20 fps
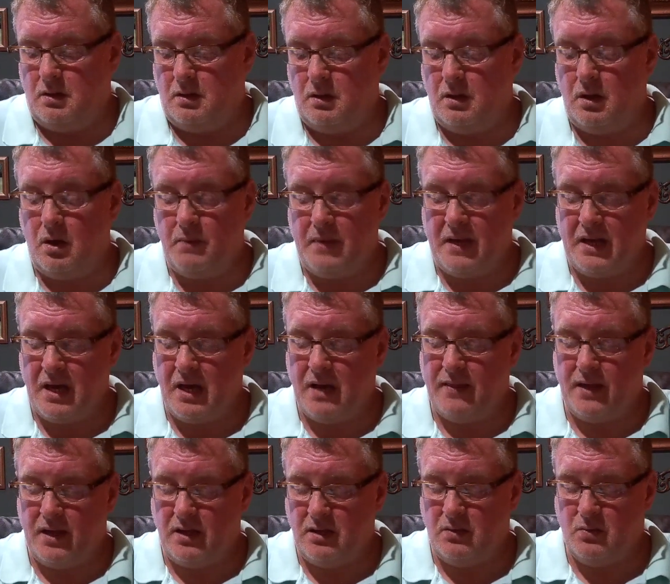Oh my god,
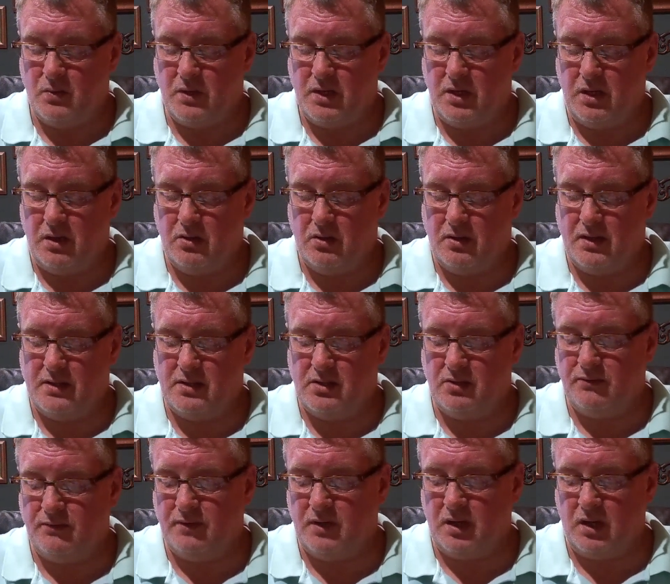that didn't work either. That's too
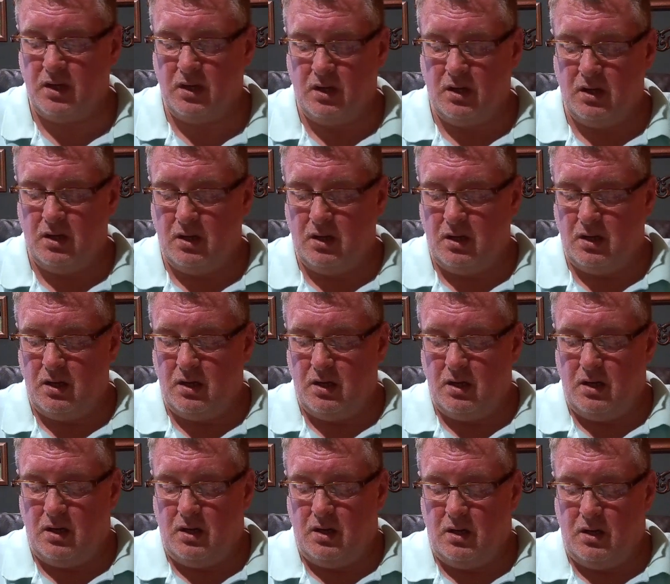funny.
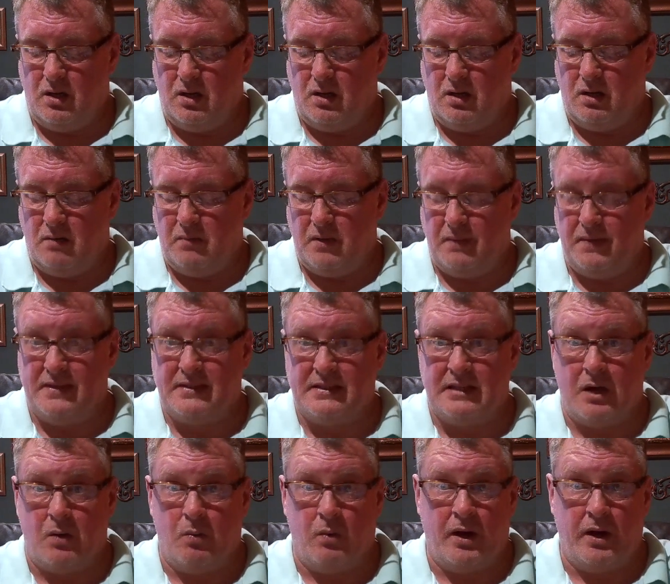Maybe it's
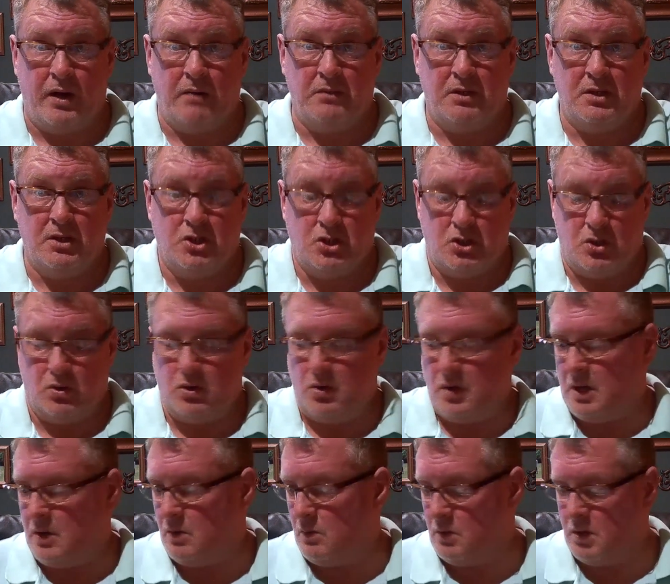not wanting me to show you
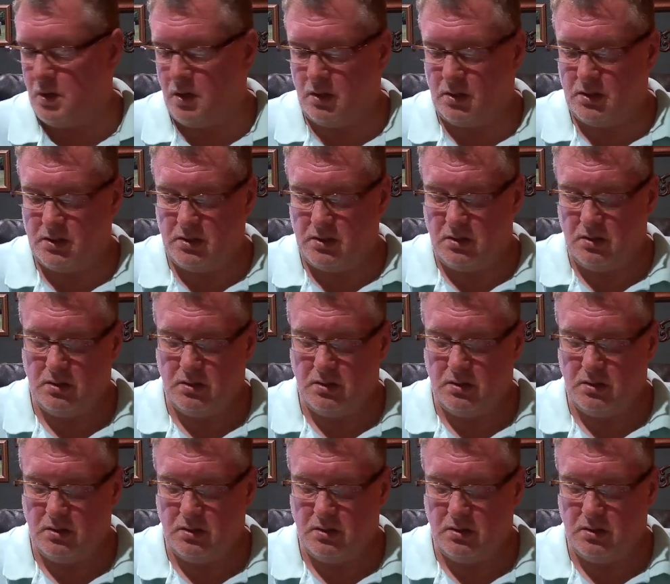how it works.